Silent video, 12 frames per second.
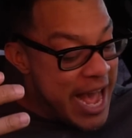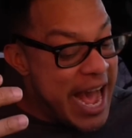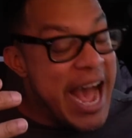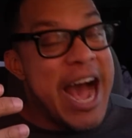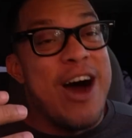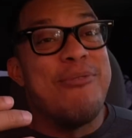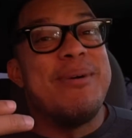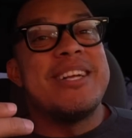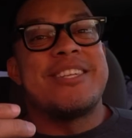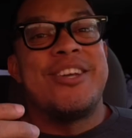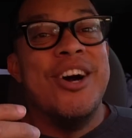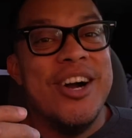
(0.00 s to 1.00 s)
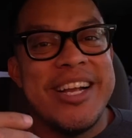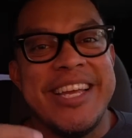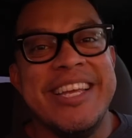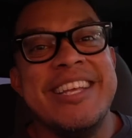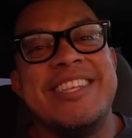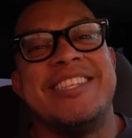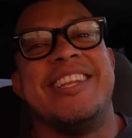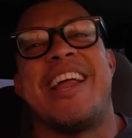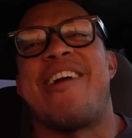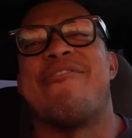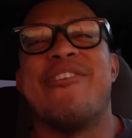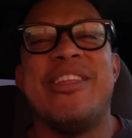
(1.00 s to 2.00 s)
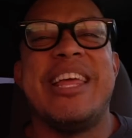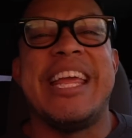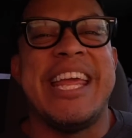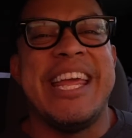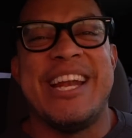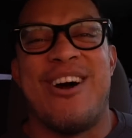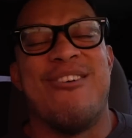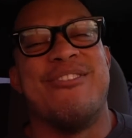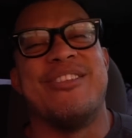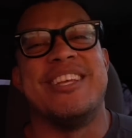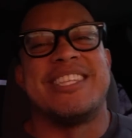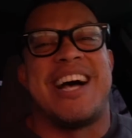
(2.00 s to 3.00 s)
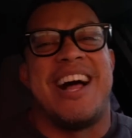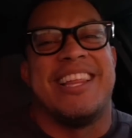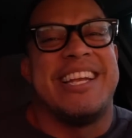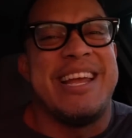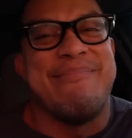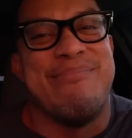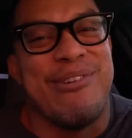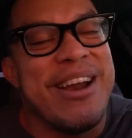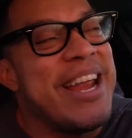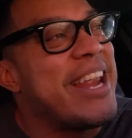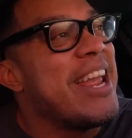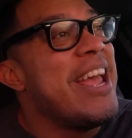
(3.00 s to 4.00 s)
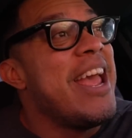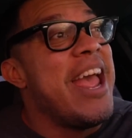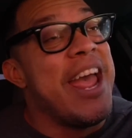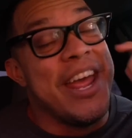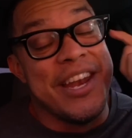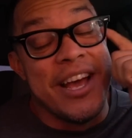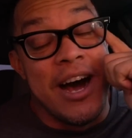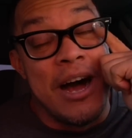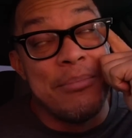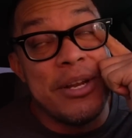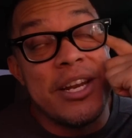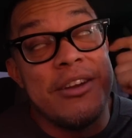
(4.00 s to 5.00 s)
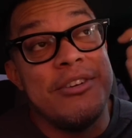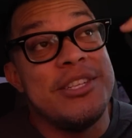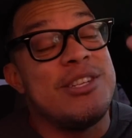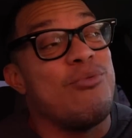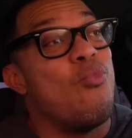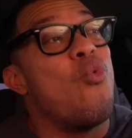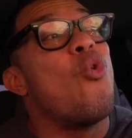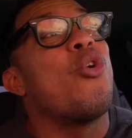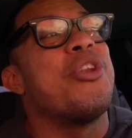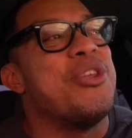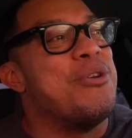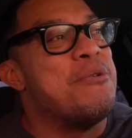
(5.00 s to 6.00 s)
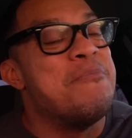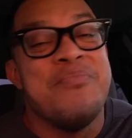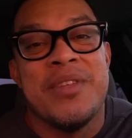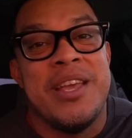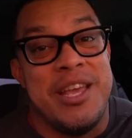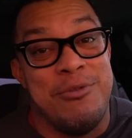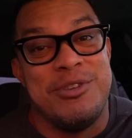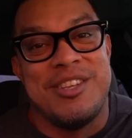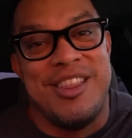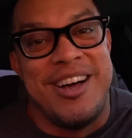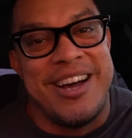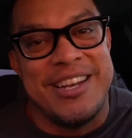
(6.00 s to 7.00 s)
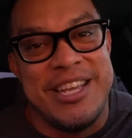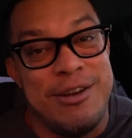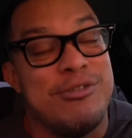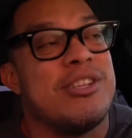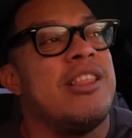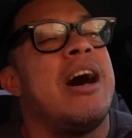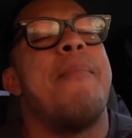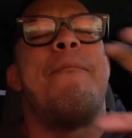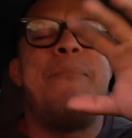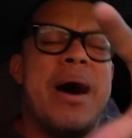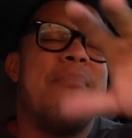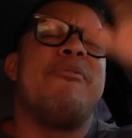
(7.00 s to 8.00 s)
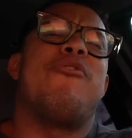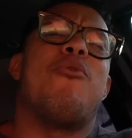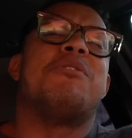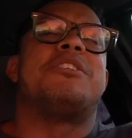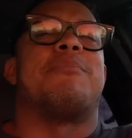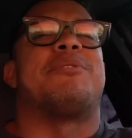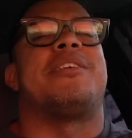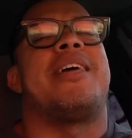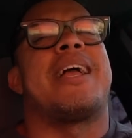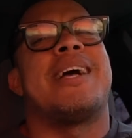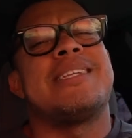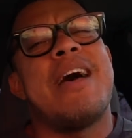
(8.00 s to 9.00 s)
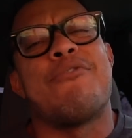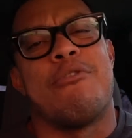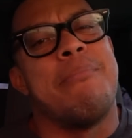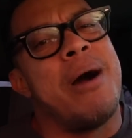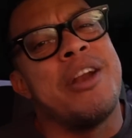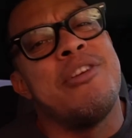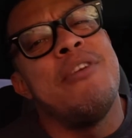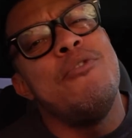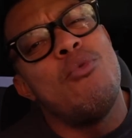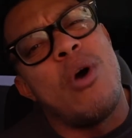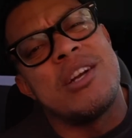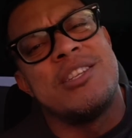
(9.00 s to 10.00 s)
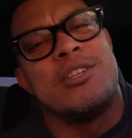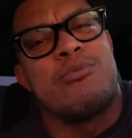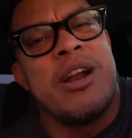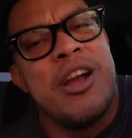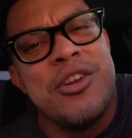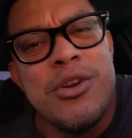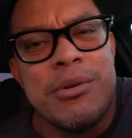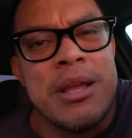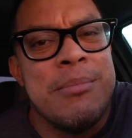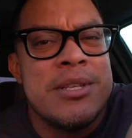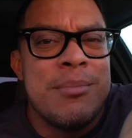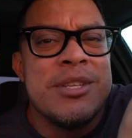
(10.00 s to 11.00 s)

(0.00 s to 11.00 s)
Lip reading: How much cookies did I really eat over this holiday break? And I'm gonna go and warn you, it was a lot. But before we jump into that, guys, I have to remind you, if you're watching this right now, you know what that means.